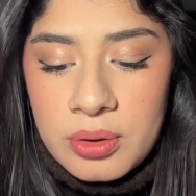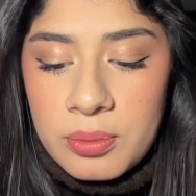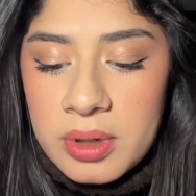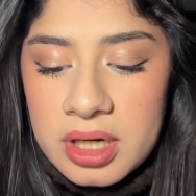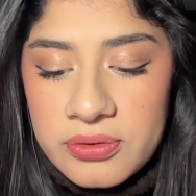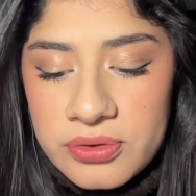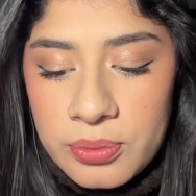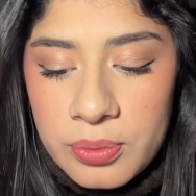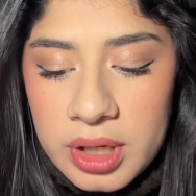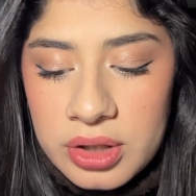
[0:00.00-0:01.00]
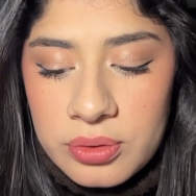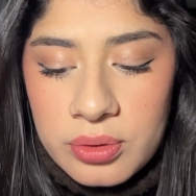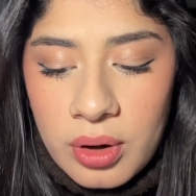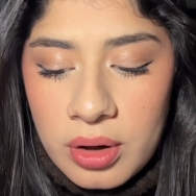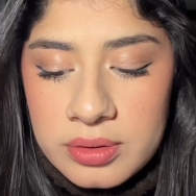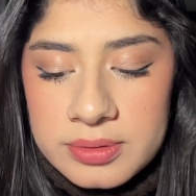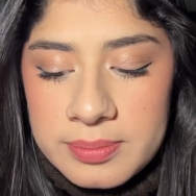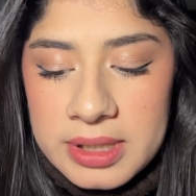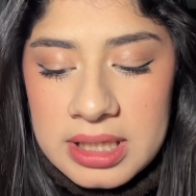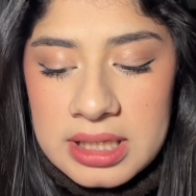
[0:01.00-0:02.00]
What if the way you hold
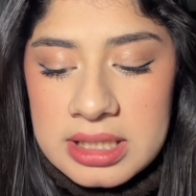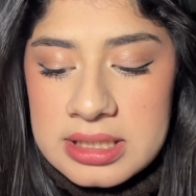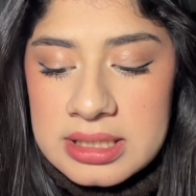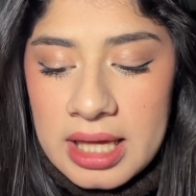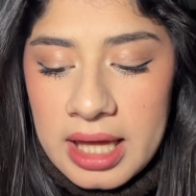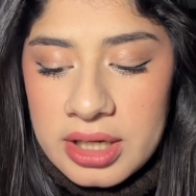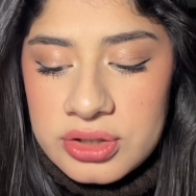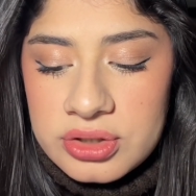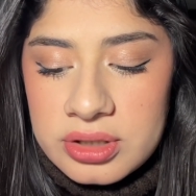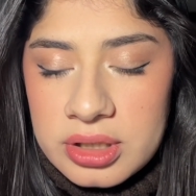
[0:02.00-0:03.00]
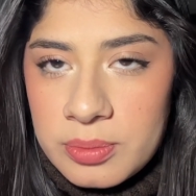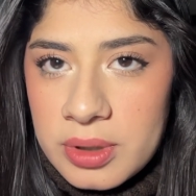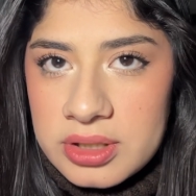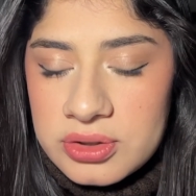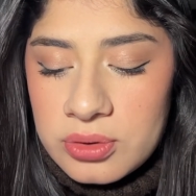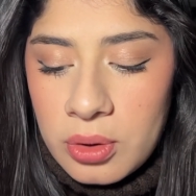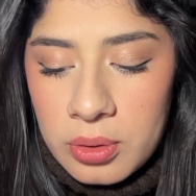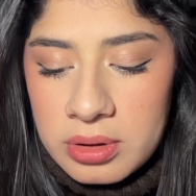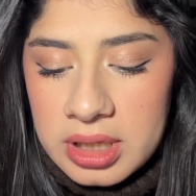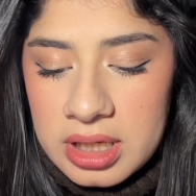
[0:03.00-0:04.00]
me is actually what's
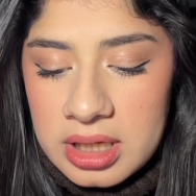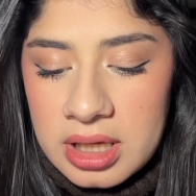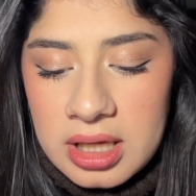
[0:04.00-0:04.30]
holy?